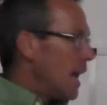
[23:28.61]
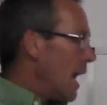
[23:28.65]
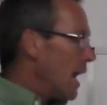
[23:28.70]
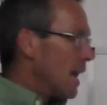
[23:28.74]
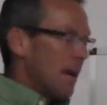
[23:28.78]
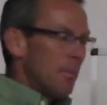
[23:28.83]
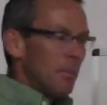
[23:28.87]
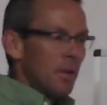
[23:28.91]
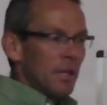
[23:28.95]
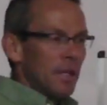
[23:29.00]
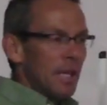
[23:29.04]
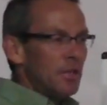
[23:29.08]

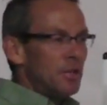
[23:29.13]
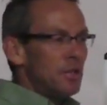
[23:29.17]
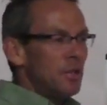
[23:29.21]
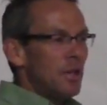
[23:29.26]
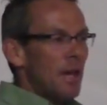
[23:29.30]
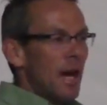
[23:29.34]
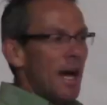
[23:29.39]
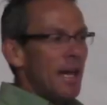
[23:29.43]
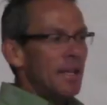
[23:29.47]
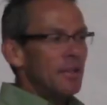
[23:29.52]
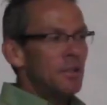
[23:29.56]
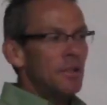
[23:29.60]
And I'm going to let you
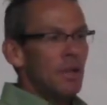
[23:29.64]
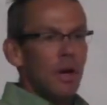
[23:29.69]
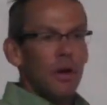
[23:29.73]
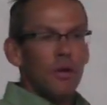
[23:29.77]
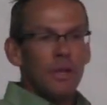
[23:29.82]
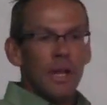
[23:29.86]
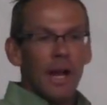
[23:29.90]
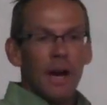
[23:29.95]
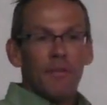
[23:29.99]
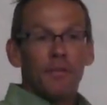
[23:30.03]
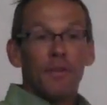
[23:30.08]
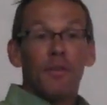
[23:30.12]
guys
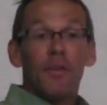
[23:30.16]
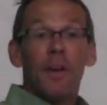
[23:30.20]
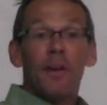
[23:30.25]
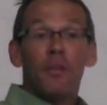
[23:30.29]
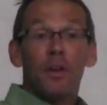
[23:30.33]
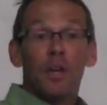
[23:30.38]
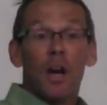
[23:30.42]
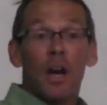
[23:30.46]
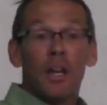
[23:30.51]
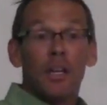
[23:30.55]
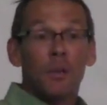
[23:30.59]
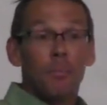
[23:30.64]
know. Now, if you've
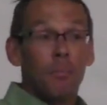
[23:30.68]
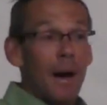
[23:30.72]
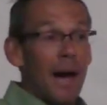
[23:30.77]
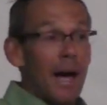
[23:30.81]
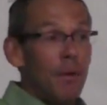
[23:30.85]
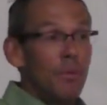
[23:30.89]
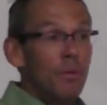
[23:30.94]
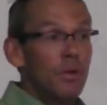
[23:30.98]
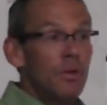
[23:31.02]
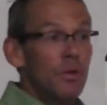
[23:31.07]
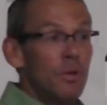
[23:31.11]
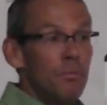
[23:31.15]
ever gone to
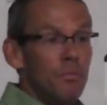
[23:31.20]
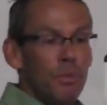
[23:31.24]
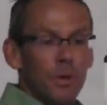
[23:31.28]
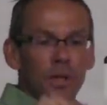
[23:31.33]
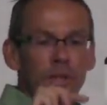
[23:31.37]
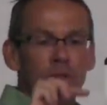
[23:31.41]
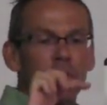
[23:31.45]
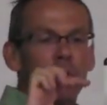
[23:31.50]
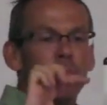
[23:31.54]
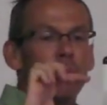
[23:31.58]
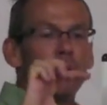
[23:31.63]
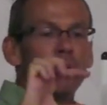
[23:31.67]
buy one of their
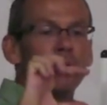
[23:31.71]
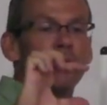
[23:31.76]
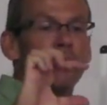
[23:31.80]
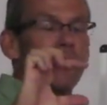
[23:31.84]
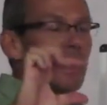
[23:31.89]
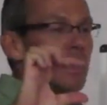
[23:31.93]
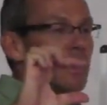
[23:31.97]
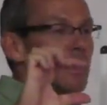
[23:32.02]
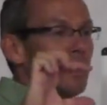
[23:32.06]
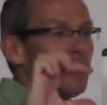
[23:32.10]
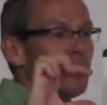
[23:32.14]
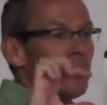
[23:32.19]
books, their books are
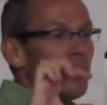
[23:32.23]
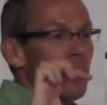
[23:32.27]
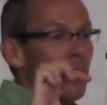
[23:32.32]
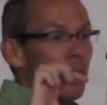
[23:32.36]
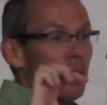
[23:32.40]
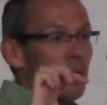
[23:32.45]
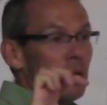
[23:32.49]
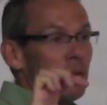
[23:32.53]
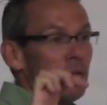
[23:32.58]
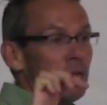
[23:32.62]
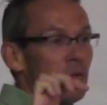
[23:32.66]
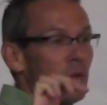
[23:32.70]
like this thing.
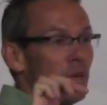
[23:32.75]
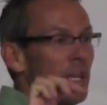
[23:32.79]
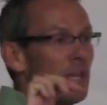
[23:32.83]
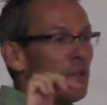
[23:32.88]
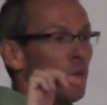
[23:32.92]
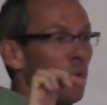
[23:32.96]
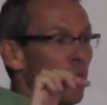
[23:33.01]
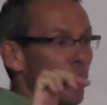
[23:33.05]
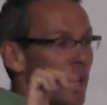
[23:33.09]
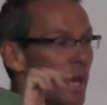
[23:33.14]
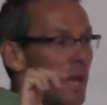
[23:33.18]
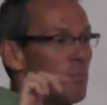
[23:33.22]
They're like
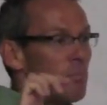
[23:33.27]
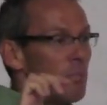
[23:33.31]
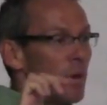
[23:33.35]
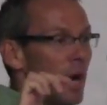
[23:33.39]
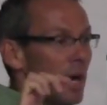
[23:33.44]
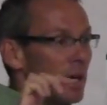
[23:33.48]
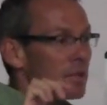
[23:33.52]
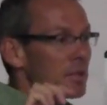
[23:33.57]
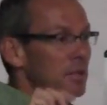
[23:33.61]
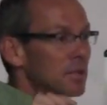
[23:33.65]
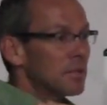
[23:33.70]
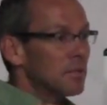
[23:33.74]
28
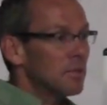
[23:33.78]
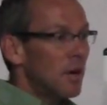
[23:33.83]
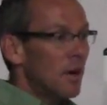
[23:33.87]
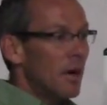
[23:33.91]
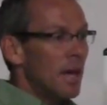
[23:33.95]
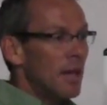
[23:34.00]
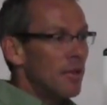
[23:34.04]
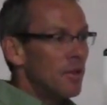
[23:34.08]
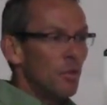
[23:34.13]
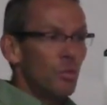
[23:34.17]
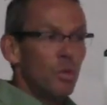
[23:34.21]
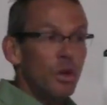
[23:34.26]
bucks, all
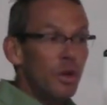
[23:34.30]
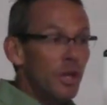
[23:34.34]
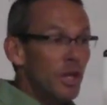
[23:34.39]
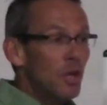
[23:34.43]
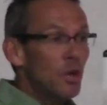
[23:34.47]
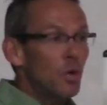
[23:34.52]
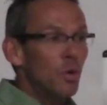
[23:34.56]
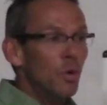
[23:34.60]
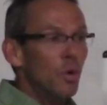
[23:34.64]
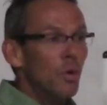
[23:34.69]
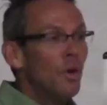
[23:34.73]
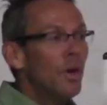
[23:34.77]
right? They're really
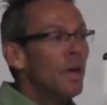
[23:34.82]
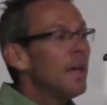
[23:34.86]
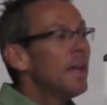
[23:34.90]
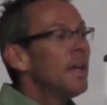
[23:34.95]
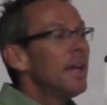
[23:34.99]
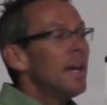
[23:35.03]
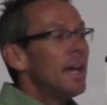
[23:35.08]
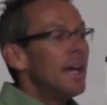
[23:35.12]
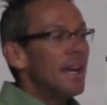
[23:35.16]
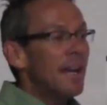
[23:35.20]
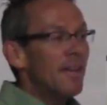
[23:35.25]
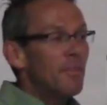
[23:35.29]
cool.
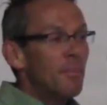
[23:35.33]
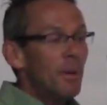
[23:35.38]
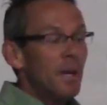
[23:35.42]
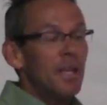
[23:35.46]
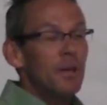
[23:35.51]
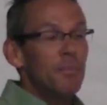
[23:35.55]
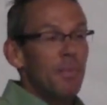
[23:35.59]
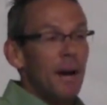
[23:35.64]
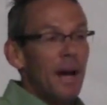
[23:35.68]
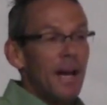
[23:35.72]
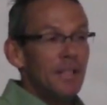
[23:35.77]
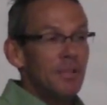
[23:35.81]
And
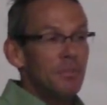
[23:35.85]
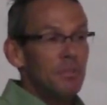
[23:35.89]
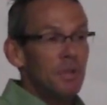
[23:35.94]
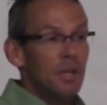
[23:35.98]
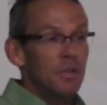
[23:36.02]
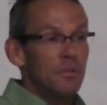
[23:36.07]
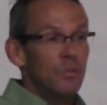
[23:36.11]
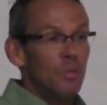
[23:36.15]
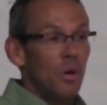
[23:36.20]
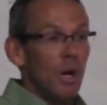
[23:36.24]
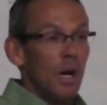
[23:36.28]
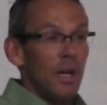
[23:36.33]
everybody that buys them
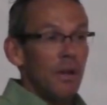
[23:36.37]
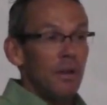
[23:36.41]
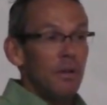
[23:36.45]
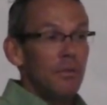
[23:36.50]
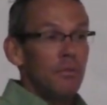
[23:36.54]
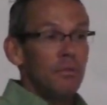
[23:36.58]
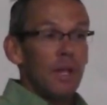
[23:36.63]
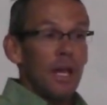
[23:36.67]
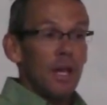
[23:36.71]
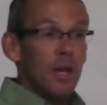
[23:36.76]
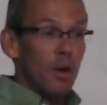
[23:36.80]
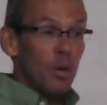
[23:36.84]
does what?
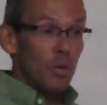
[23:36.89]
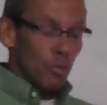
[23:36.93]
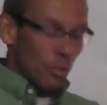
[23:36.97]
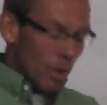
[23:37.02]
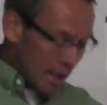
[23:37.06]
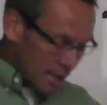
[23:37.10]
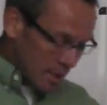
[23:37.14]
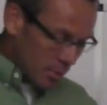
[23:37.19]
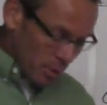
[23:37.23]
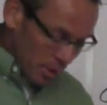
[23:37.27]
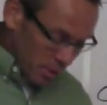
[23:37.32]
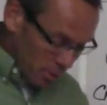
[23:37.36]
They go
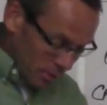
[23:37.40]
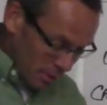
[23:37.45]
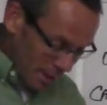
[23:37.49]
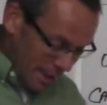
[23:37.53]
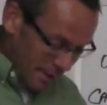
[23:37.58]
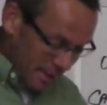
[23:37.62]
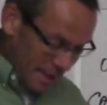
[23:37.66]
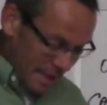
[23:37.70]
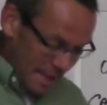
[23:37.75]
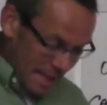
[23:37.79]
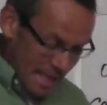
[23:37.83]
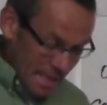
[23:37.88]
right to what they're
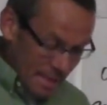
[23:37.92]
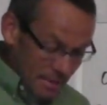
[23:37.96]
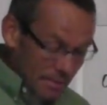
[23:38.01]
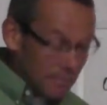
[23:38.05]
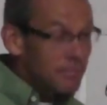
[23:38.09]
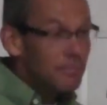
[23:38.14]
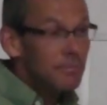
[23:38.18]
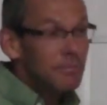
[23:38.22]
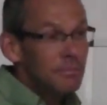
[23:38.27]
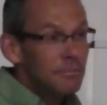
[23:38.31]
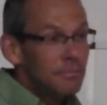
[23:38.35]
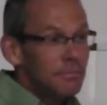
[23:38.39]
allowed to eat.
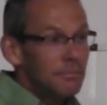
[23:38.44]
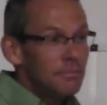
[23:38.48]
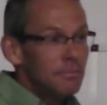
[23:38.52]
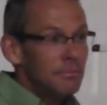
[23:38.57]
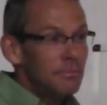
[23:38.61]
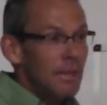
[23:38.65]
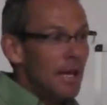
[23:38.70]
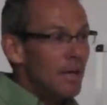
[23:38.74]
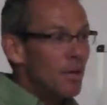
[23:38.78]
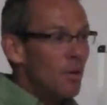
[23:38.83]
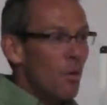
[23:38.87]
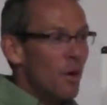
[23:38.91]

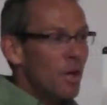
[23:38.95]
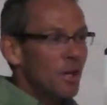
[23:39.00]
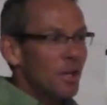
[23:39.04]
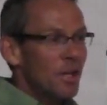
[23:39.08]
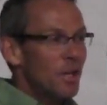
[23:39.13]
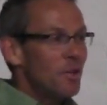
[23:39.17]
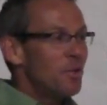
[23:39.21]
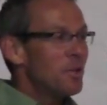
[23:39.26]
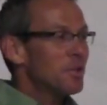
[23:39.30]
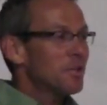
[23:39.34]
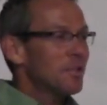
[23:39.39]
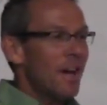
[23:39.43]
They don't want to
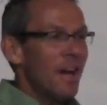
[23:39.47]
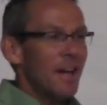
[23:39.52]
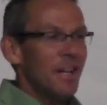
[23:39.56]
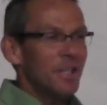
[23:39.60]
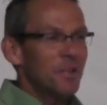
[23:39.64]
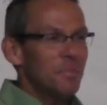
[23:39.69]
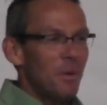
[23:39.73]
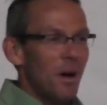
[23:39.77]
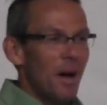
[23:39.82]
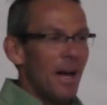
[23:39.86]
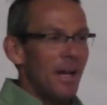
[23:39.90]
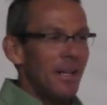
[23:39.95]
do the
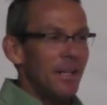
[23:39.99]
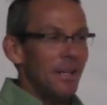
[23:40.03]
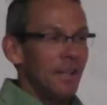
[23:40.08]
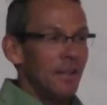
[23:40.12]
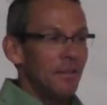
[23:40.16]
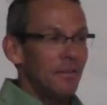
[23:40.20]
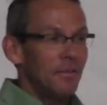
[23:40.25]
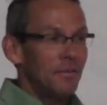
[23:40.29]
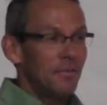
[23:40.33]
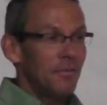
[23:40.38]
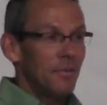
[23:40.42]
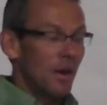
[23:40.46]
science behind it
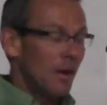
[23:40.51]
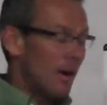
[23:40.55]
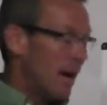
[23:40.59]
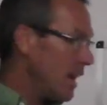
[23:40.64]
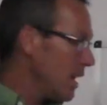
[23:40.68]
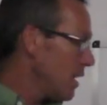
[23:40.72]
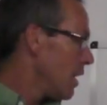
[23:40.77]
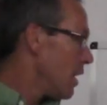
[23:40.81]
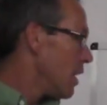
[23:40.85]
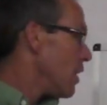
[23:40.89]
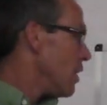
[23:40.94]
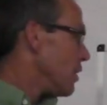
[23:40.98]
right?